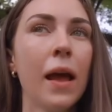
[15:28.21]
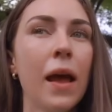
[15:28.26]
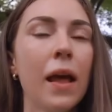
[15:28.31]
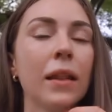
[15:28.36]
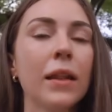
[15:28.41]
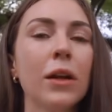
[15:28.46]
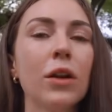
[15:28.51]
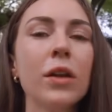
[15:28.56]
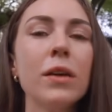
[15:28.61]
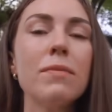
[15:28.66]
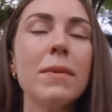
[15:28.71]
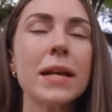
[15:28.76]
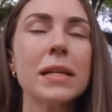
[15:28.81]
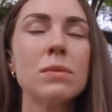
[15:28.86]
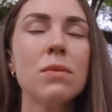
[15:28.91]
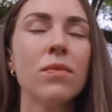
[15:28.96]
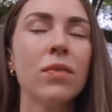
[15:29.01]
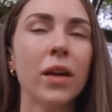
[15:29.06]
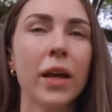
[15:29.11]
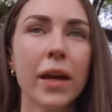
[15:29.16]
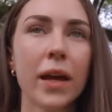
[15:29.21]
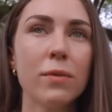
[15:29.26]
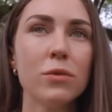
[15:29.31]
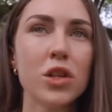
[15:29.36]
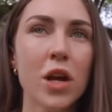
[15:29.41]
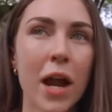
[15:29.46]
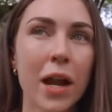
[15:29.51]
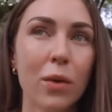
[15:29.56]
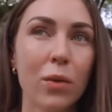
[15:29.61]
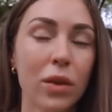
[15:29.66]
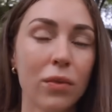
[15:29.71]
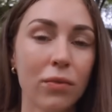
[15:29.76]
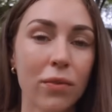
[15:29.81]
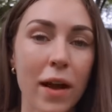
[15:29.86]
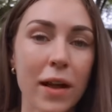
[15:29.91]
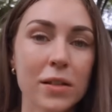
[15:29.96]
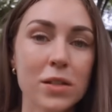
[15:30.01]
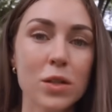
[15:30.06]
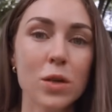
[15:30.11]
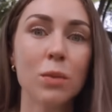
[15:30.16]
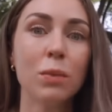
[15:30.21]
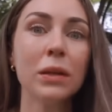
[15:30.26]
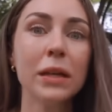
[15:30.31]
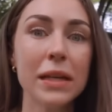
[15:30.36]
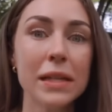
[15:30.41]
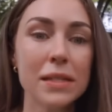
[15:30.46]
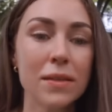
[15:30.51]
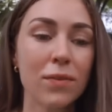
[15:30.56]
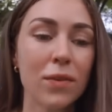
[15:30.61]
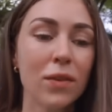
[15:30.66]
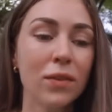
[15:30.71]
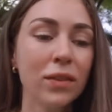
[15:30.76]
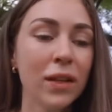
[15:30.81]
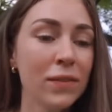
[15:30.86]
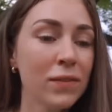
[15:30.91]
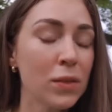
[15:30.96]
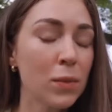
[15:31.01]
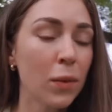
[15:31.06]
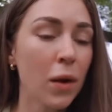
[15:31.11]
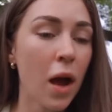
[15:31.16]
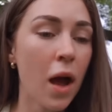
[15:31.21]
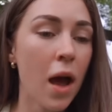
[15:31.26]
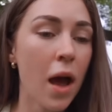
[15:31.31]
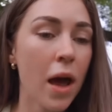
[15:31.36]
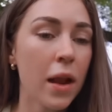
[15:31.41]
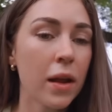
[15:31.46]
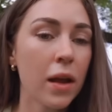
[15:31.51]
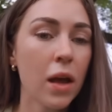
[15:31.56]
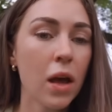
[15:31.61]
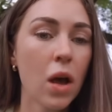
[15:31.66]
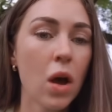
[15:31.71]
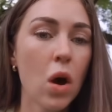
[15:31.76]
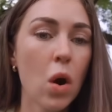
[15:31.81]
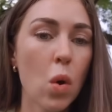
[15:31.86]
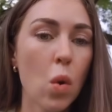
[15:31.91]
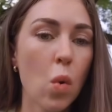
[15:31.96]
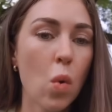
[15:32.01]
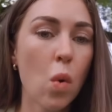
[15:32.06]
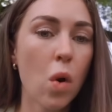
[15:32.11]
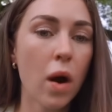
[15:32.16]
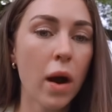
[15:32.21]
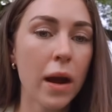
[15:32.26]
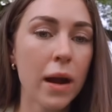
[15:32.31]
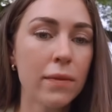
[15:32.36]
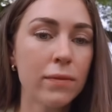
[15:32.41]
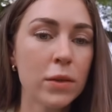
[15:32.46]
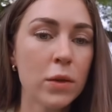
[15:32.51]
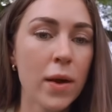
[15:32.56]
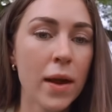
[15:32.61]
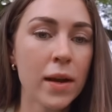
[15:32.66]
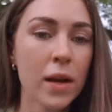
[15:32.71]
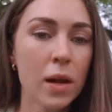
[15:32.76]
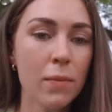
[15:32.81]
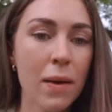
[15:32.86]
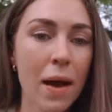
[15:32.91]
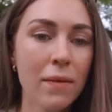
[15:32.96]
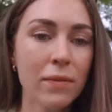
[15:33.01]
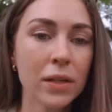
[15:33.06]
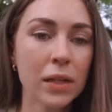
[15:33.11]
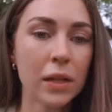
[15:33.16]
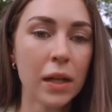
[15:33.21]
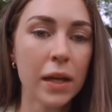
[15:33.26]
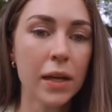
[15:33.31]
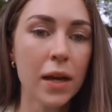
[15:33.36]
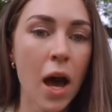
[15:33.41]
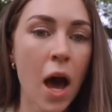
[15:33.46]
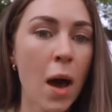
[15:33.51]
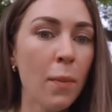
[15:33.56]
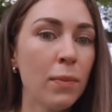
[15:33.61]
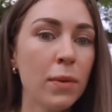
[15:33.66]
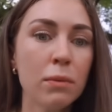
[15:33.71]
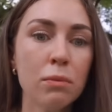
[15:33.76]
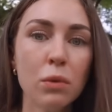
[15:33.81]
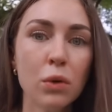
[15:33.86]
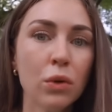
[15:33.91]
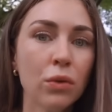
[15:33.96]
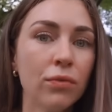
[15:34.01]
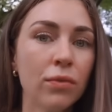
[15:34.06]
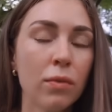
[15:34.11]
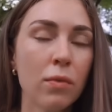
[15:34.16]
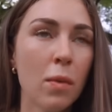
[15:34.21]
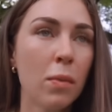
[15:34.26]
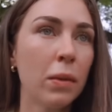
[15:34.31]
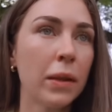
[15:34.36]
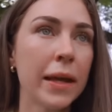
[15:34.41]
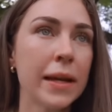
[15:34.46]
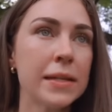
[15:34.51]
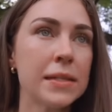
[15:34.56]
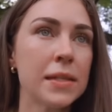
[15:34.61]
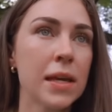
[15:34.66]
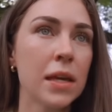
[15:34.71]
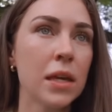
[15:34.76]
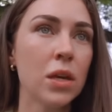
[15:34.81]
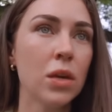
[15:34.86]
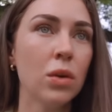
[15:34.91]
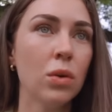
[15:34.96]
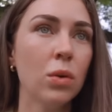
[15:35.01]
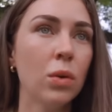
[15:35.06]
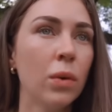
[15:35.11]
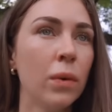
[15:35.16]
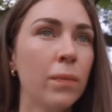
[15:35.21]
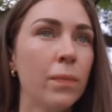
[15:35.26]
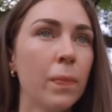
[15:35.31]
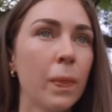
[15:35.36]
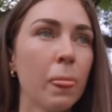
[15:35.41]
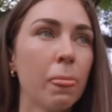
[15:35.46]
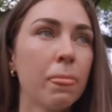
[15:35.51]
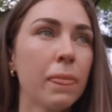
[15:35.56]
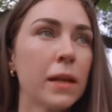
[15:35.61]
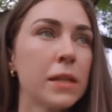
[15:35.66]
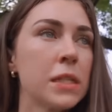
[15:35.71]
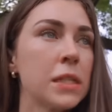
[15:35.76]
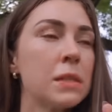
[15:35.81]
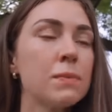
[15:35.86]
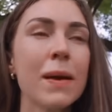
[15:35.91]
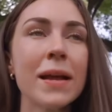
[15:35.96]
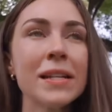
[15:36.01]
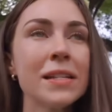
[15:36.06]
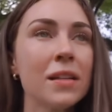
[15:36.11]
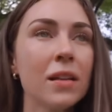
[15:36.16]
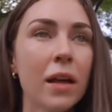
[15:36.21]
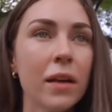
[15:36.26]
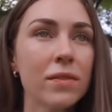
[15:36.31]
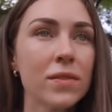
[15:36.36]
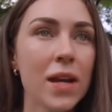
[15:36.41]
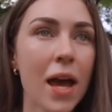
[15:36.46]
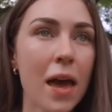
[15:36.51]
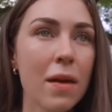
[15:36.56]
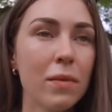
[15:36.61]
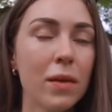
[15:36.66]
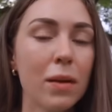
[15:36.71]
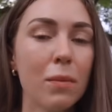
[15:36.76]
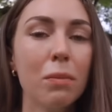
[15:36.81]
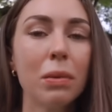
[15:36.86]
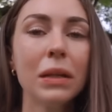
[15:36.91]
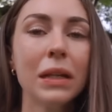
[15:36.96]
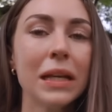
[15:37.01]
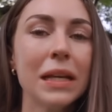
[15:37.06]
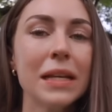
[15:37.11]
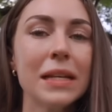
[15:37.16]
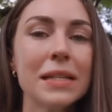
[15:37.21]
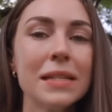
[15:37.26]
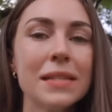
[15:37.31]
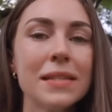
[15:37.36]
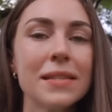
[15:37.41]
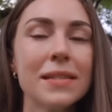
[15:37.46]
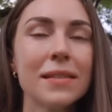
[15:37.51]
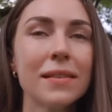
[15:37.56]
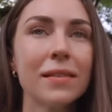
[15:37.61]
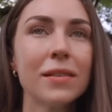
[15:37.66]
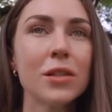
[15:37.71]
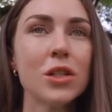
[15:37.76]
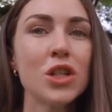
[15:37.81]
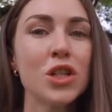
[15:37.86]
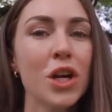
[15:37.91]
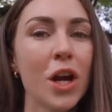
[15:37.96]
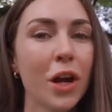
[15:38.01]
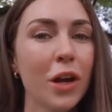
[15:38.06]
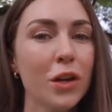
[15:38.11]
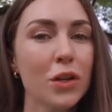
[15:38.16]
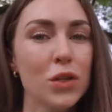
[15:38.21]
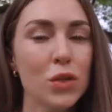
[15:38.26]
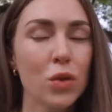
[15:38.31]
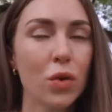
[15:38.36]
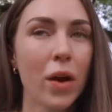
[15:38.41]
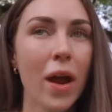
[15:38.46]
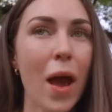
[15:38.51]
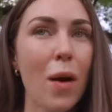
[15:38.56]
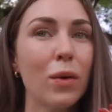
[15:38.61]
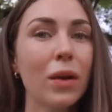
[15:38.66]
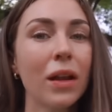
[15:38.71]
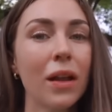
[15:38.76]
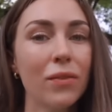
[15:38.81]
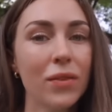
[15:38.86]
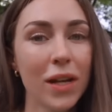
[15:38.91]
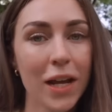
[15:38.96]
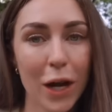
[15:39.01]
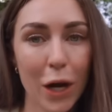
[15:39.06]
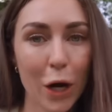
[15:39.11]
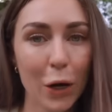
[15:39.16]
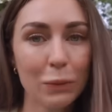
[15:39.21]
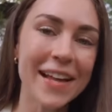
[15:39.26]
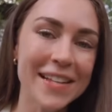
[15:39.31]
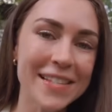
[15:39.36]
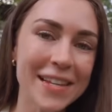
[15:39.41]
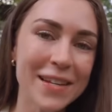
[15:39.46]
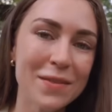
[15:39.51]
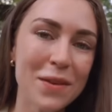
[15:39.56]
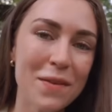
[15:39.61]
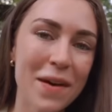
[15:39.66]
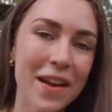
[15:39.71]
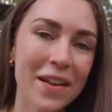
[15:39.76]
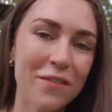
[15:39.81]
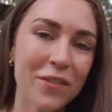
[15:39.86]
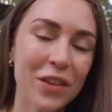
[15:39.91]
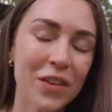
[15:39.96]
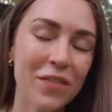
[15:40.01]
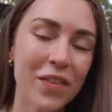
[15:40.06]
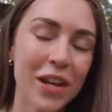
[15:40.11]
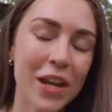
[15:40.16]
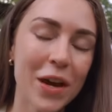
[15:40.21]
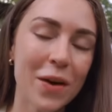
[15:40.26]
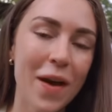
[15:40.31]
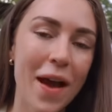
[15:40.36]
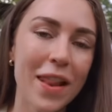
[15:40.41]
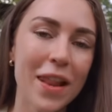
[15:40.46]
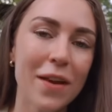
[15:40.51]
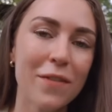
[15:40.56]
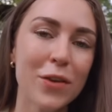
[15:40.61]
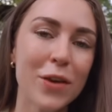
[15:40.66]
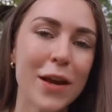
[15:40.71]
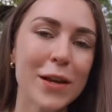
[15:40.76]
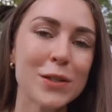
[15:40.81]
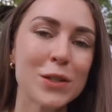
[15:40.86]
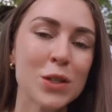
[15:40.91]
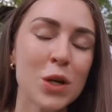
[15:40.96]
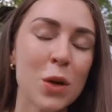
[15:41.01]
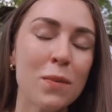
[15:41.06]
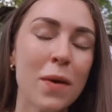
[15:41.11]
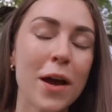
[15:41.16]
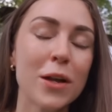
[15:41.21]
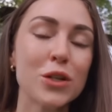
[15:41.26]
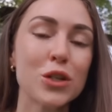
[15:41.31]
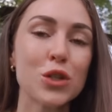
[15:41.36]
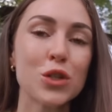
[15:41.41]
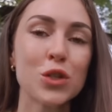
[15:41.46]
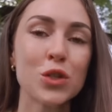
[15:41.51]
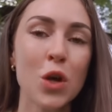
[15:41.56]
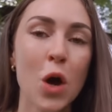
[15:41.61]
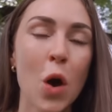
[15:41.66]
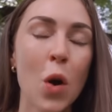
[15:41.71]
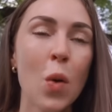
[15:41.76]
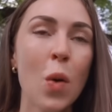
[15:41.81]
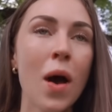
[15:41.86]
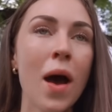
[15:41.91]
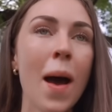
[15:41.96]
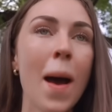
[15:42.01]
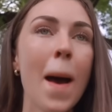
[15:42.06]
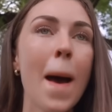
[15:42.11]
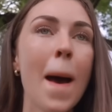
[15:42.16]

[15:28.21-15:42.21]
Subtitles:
literally makes me feel like I'm chatting with a friend. So please, if you've lived abroad, or if you ended up having to like up and move from a place that you spent a lot of time in, please share your story. I would love to hear. That's gonna be about it for the video. I love you guys so much. So